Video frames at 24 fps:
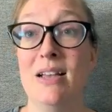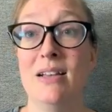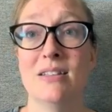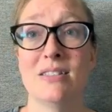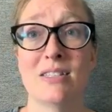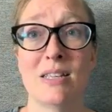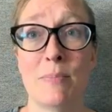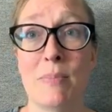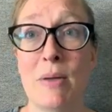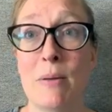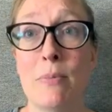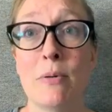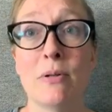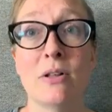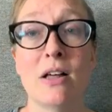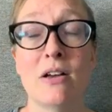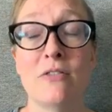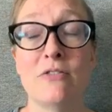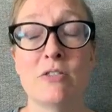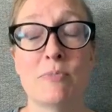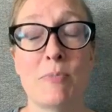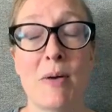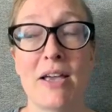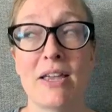Some people
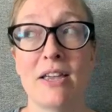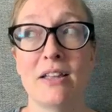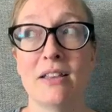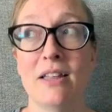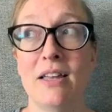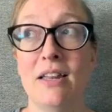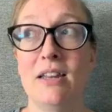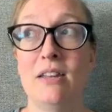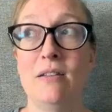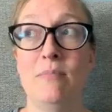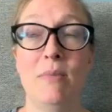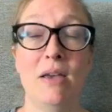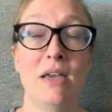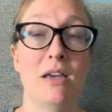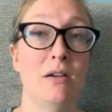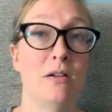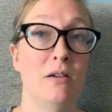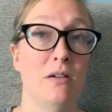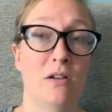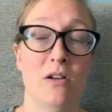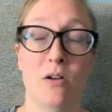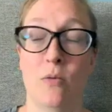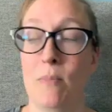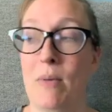have speculated,
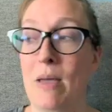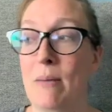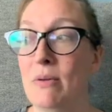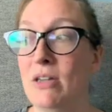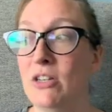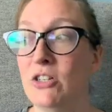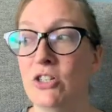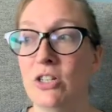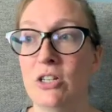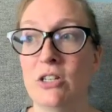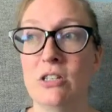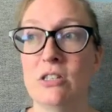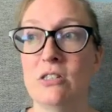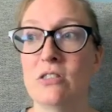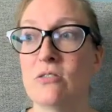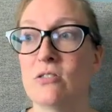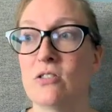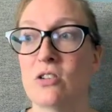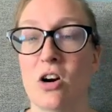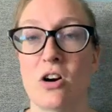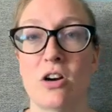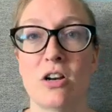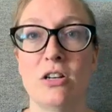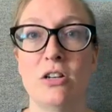maybe she
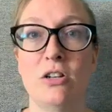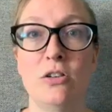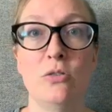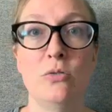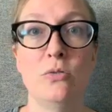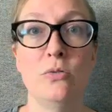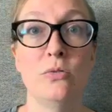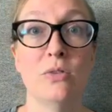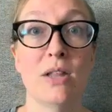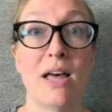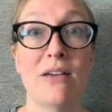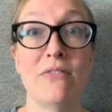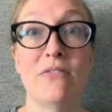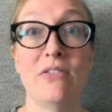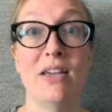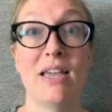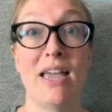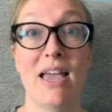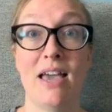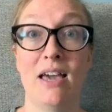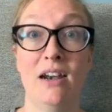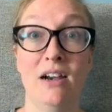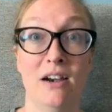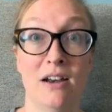started a new life in
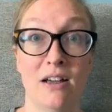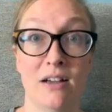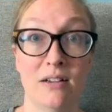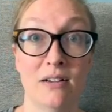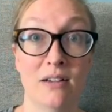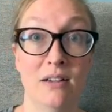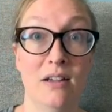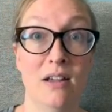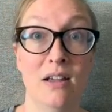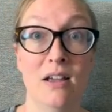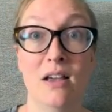Canada.